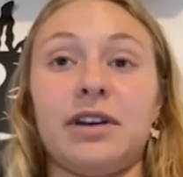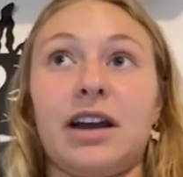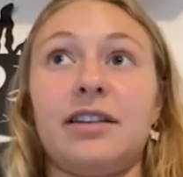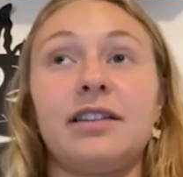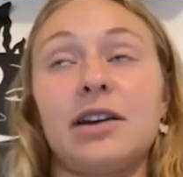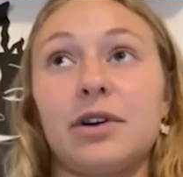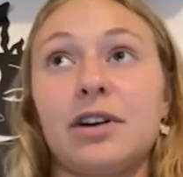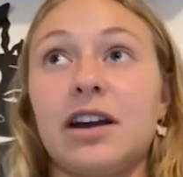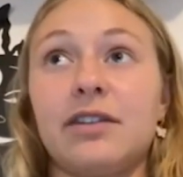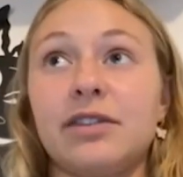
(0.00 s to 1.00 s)
think they were
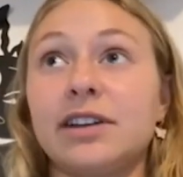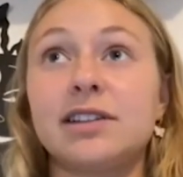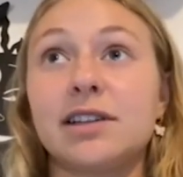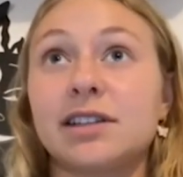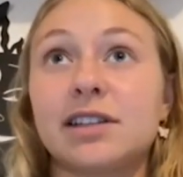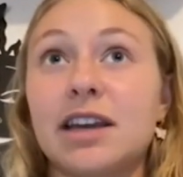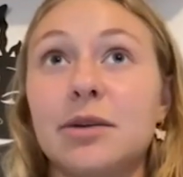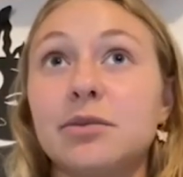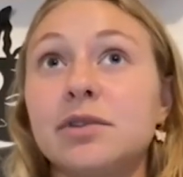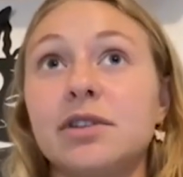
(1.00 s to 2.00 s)
gonna have like 6
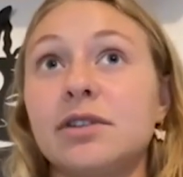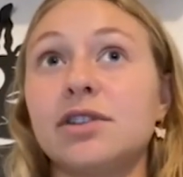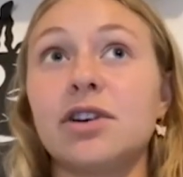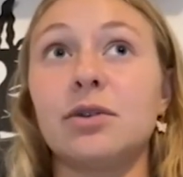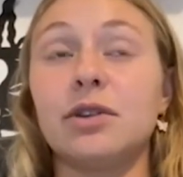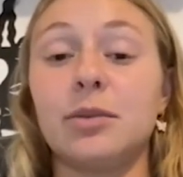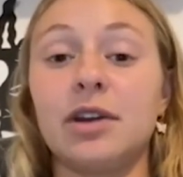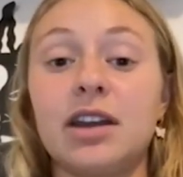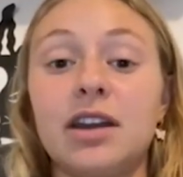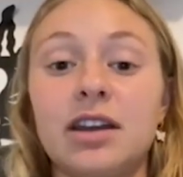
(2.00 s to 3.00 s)
games or so in the
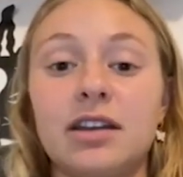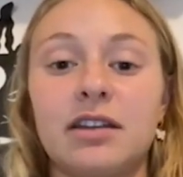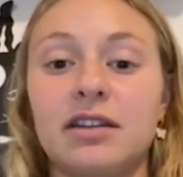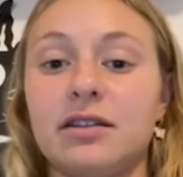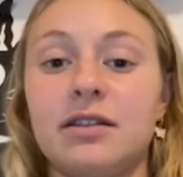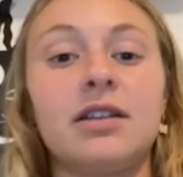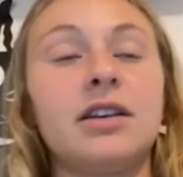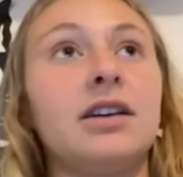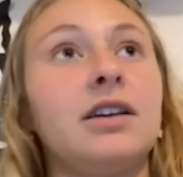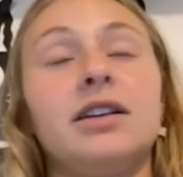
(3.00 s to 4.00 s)
beginning, and then
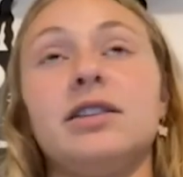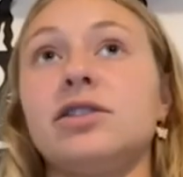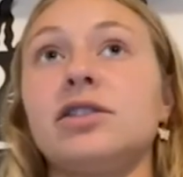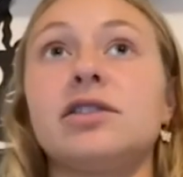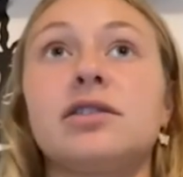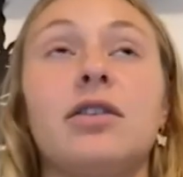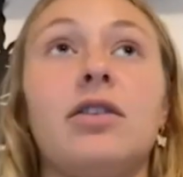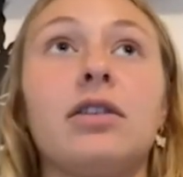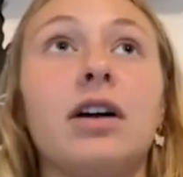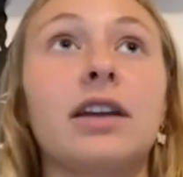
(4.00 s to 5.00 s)
it just
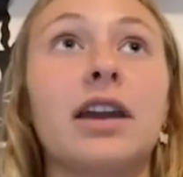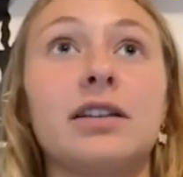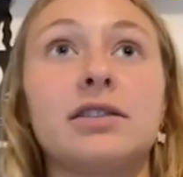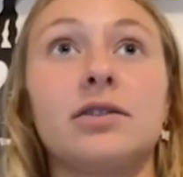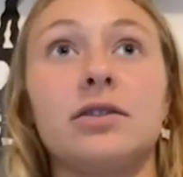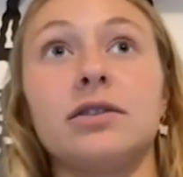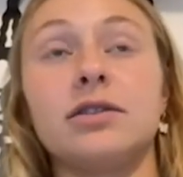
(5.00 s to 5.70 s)
all got canceled.